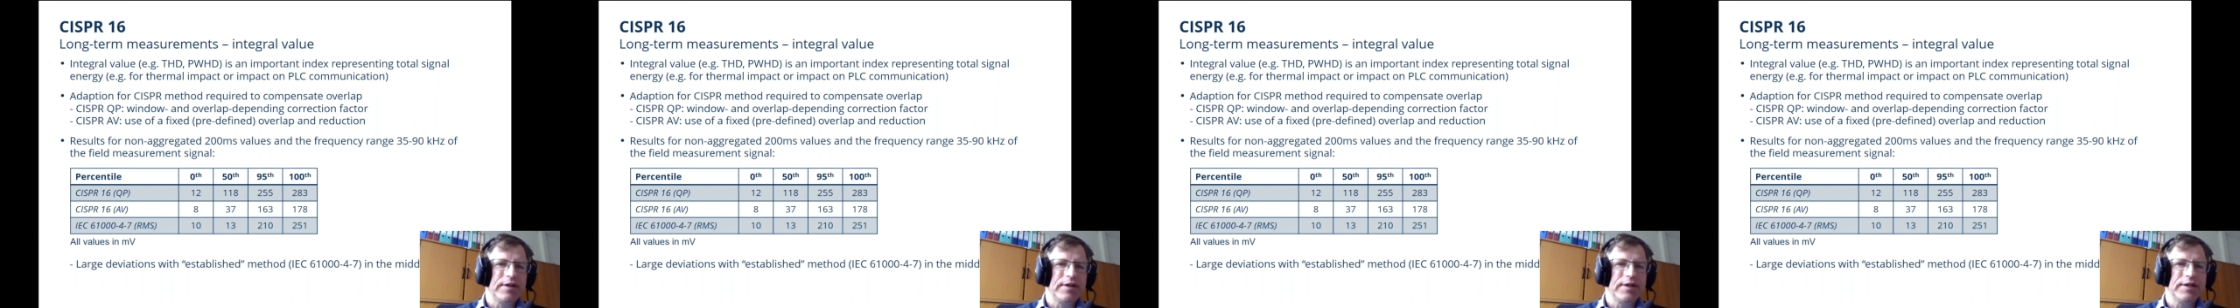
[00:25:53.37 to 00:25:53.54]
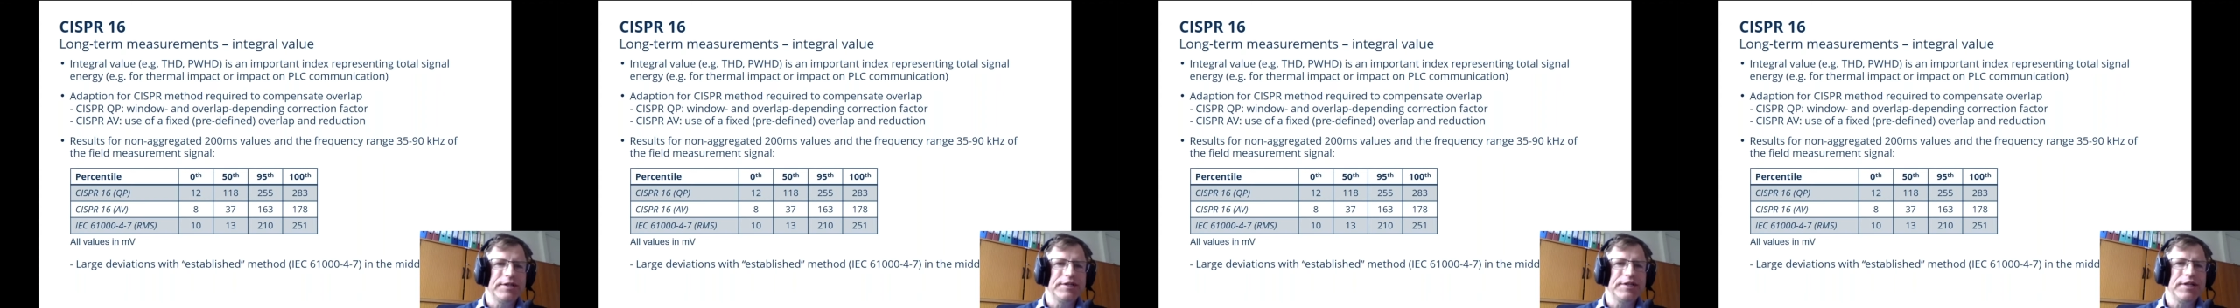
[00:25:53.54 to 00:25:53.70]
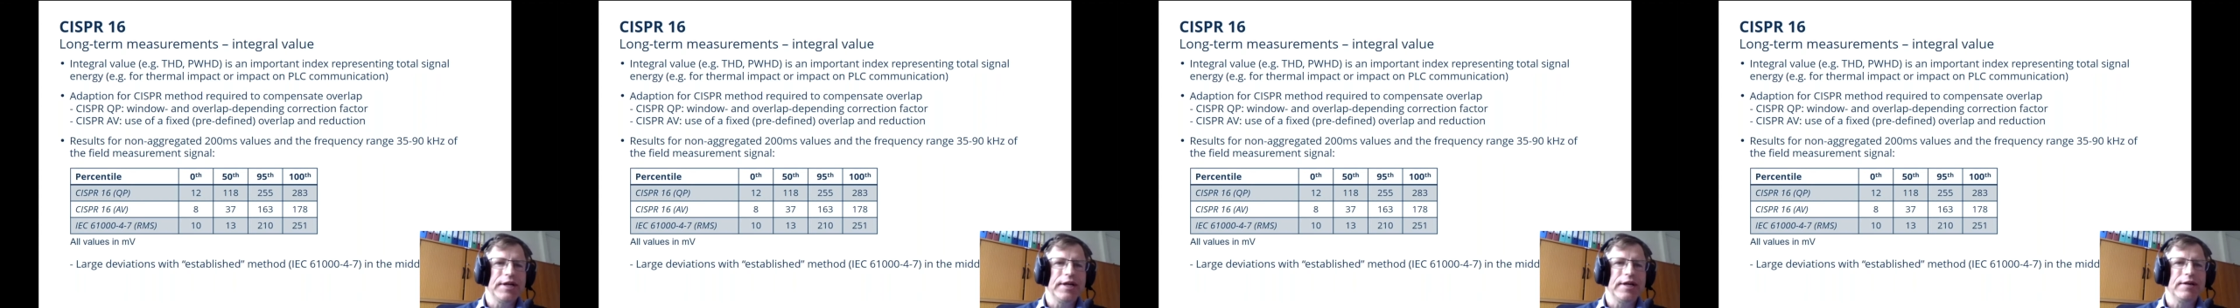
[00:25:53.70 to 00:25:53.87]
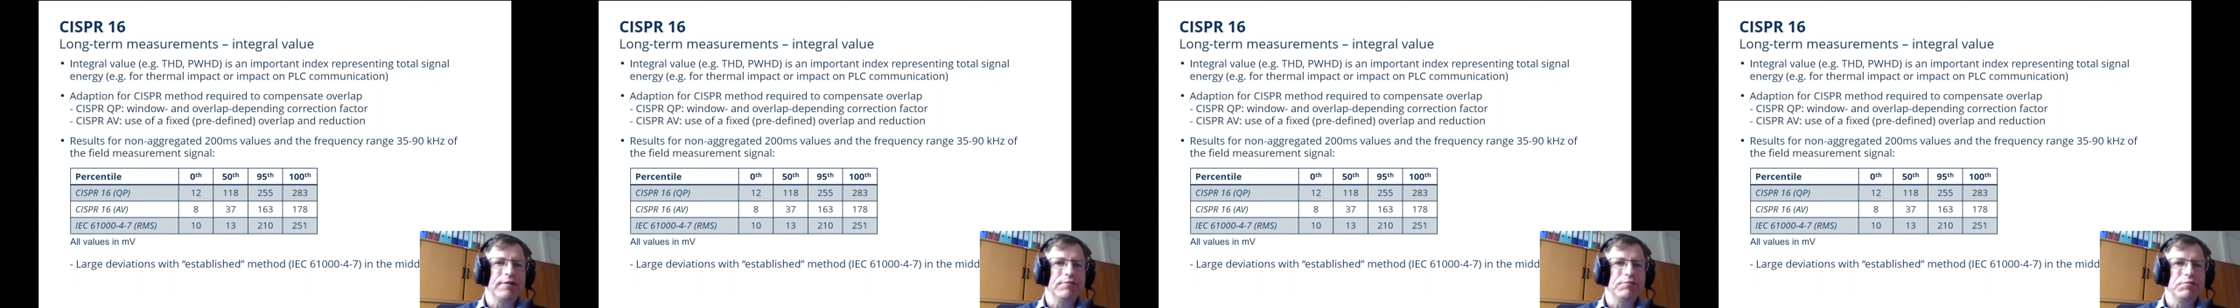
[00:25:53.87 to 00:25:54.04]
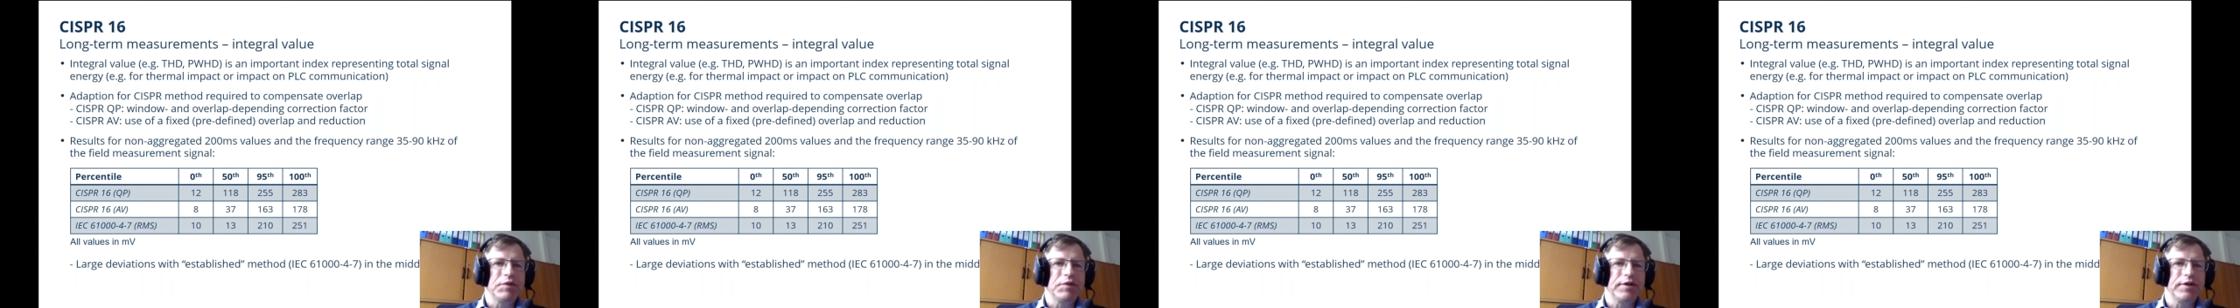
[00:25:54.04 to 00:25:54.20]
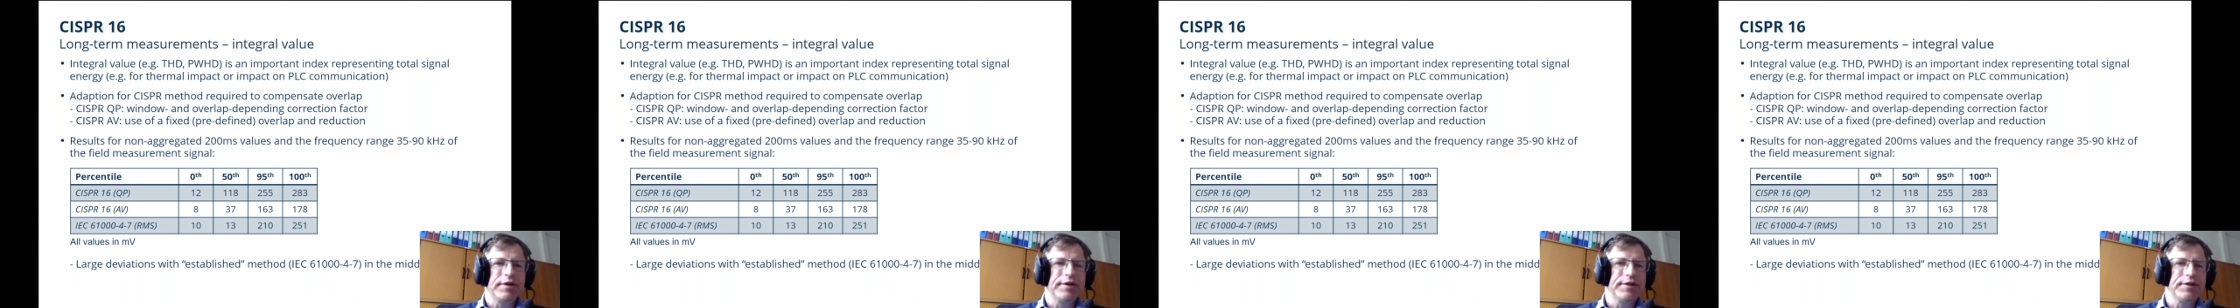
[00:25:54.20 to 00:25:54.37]
let's say,
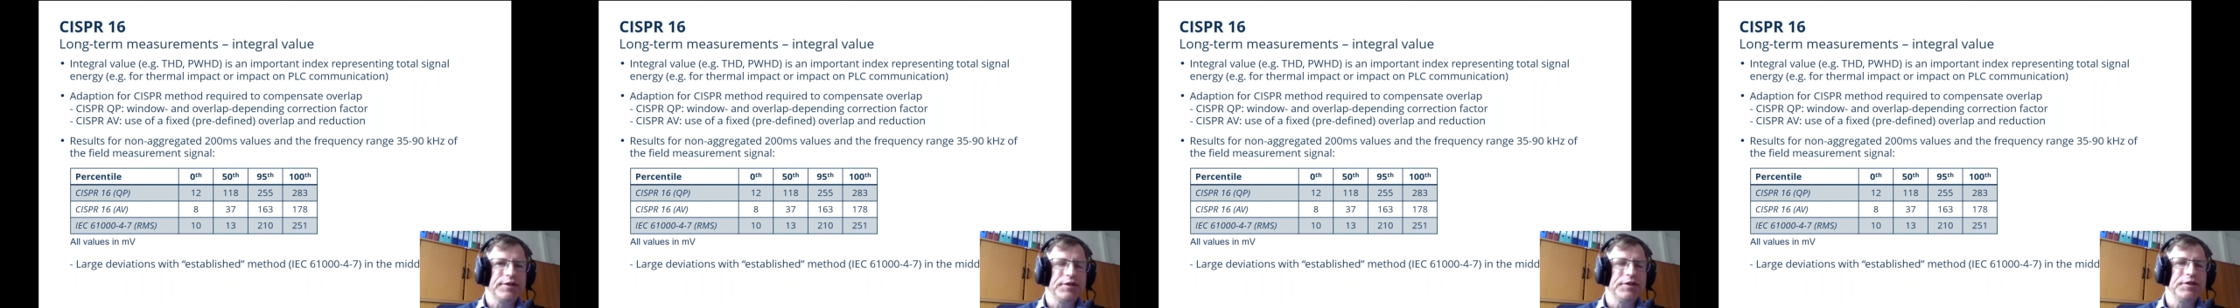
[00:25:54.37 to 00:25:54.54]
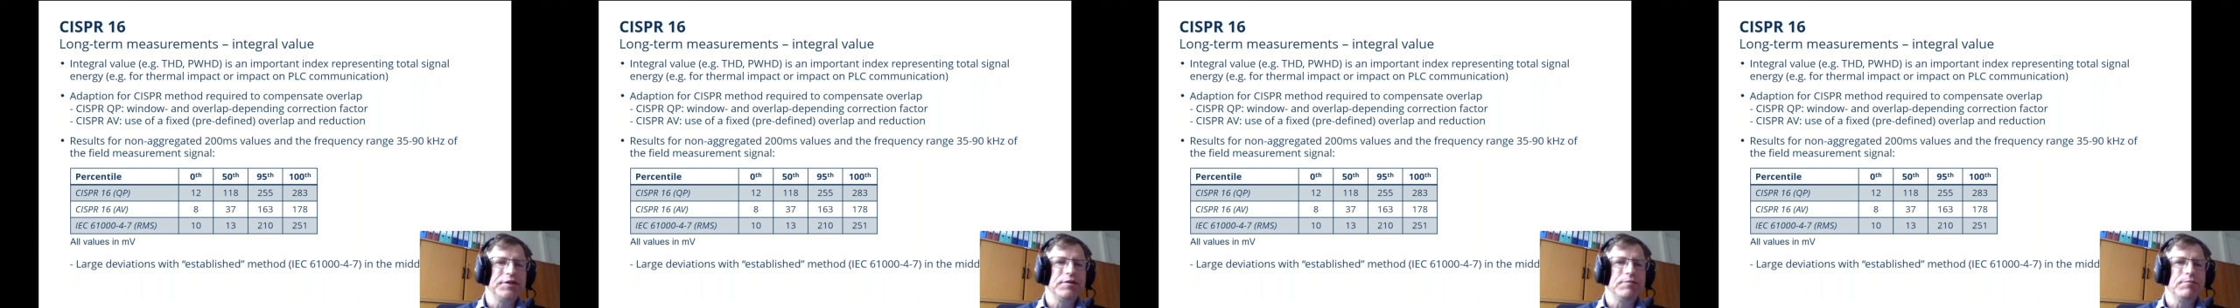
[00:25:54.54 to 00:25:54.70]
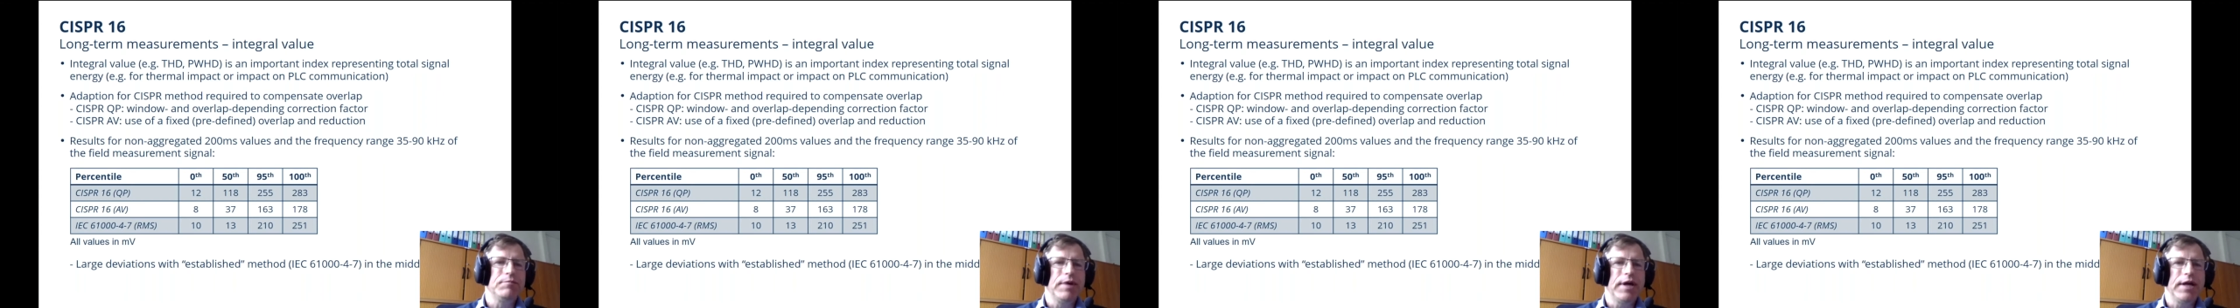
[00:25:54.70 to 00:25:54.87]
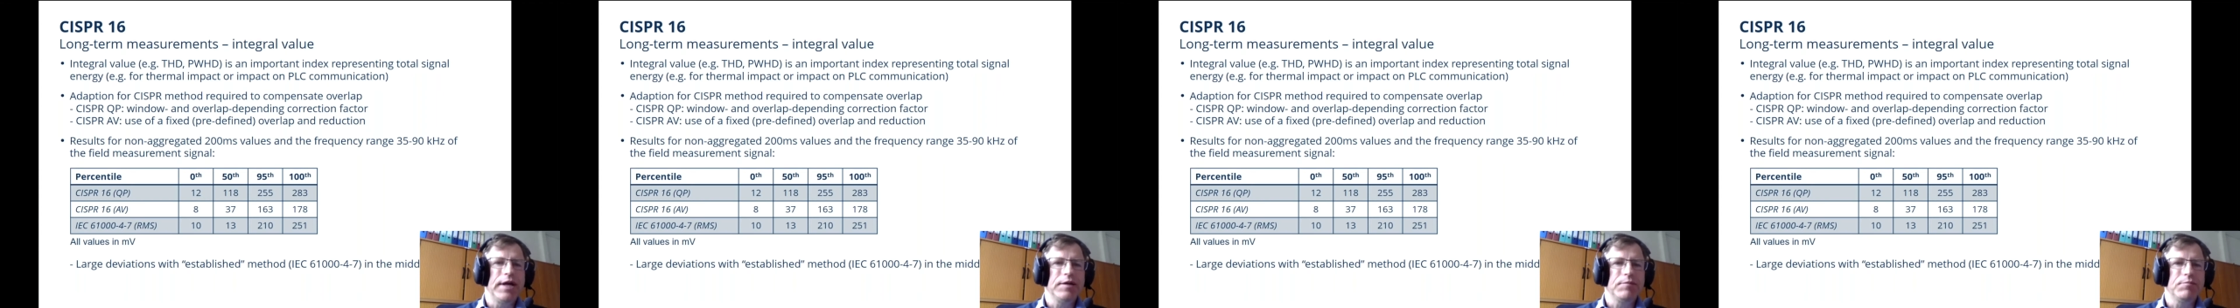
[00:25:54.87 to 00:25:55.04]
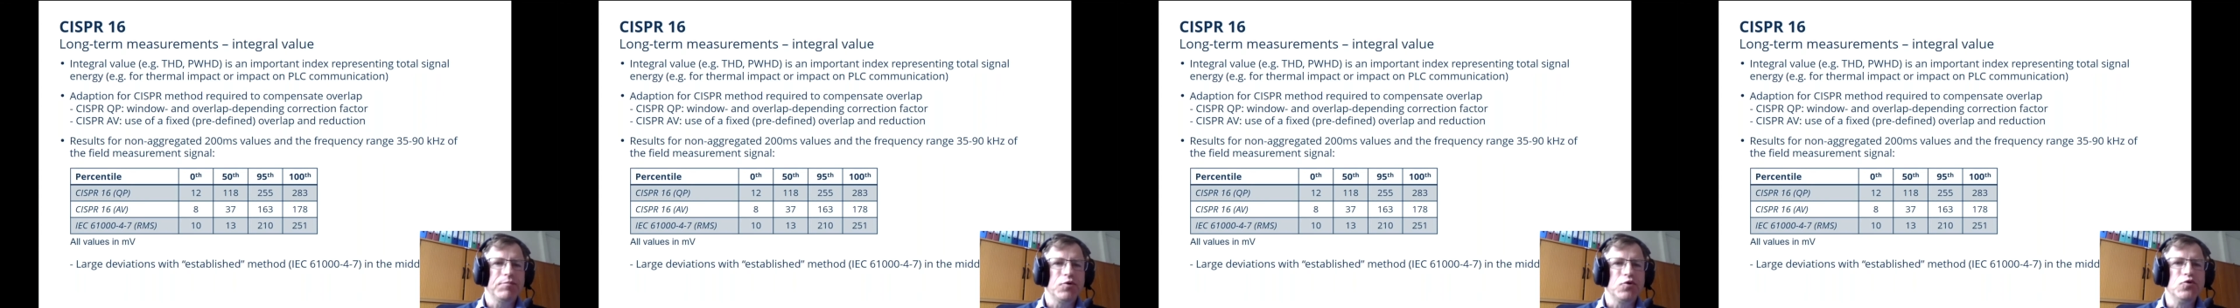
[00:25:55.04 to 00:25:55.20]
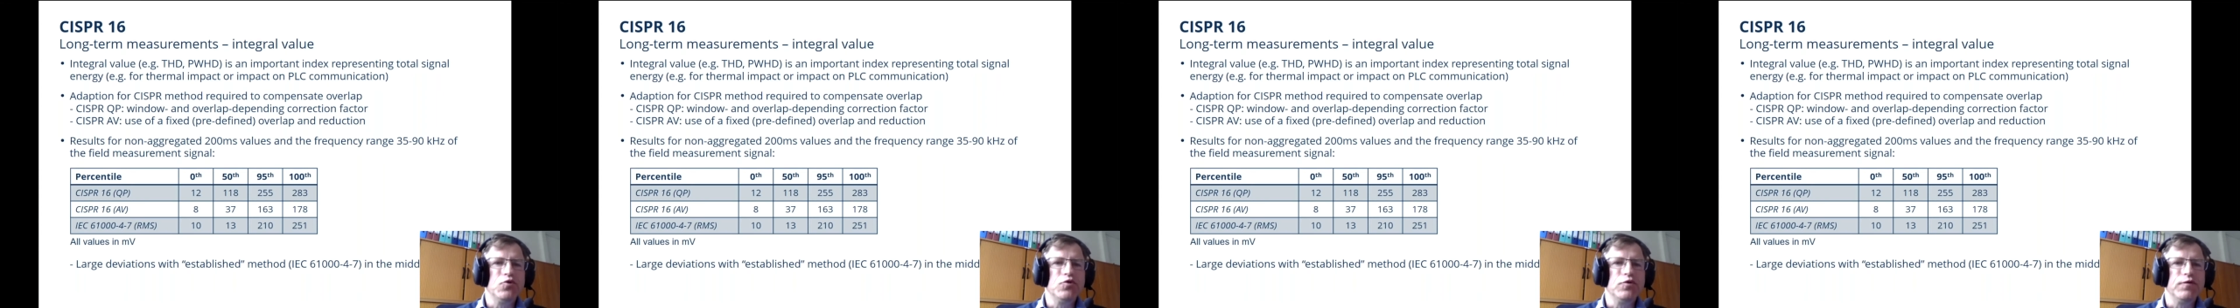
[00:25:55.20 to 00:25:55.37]
systematic
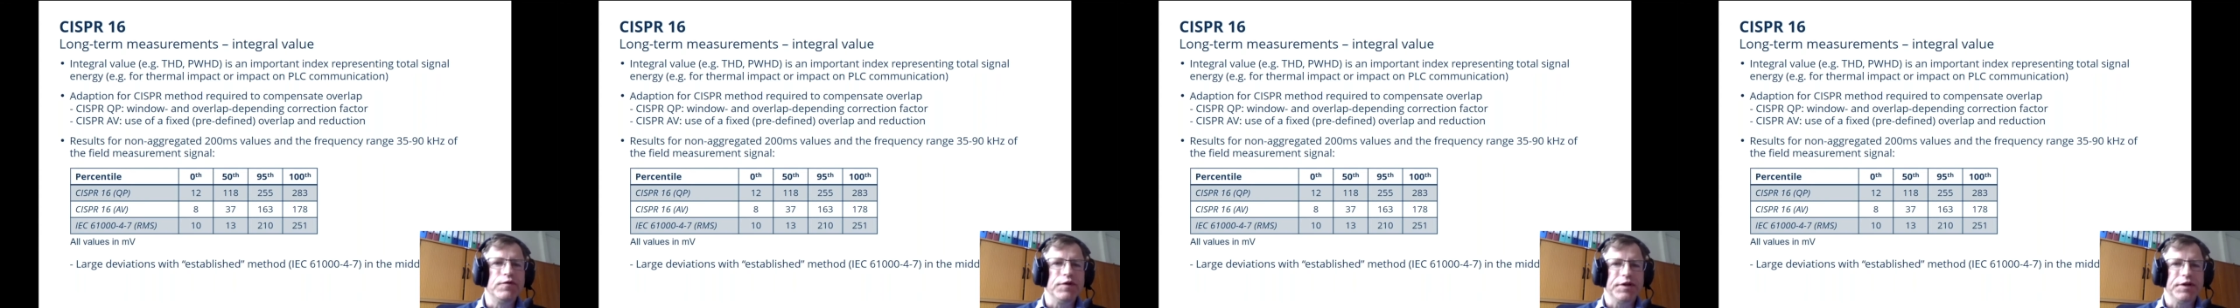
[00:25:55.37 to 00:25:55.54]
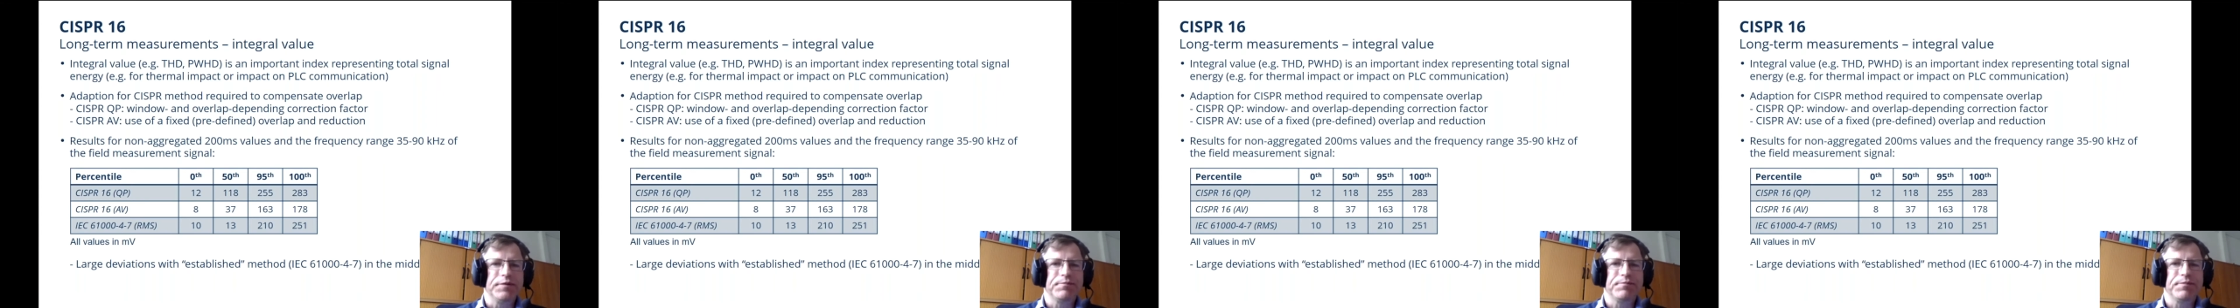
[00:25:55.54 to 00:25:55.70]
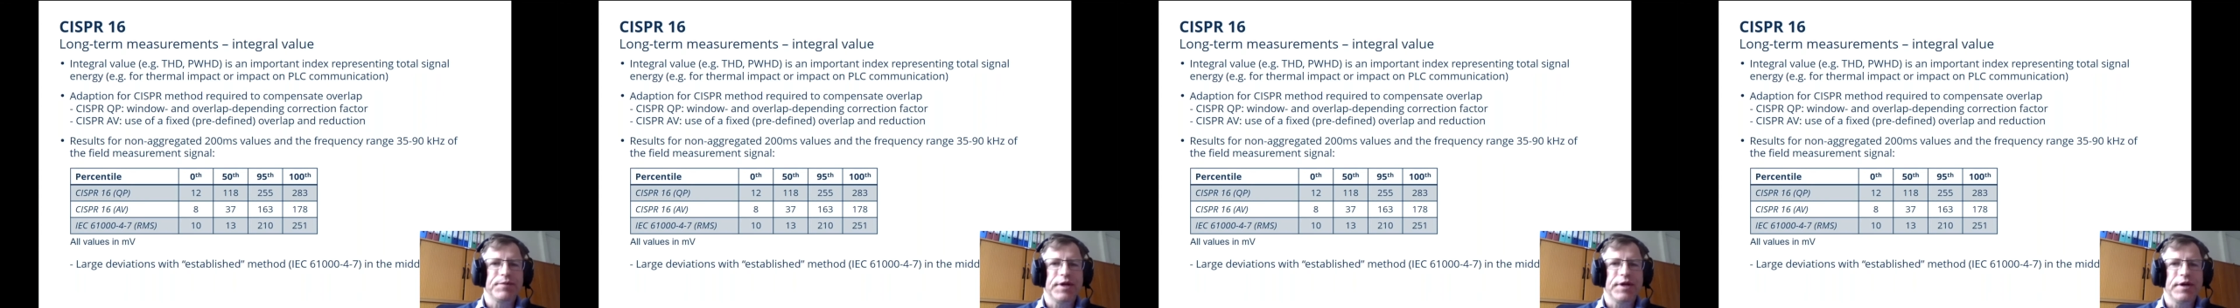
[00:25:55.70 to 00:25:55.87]
proven.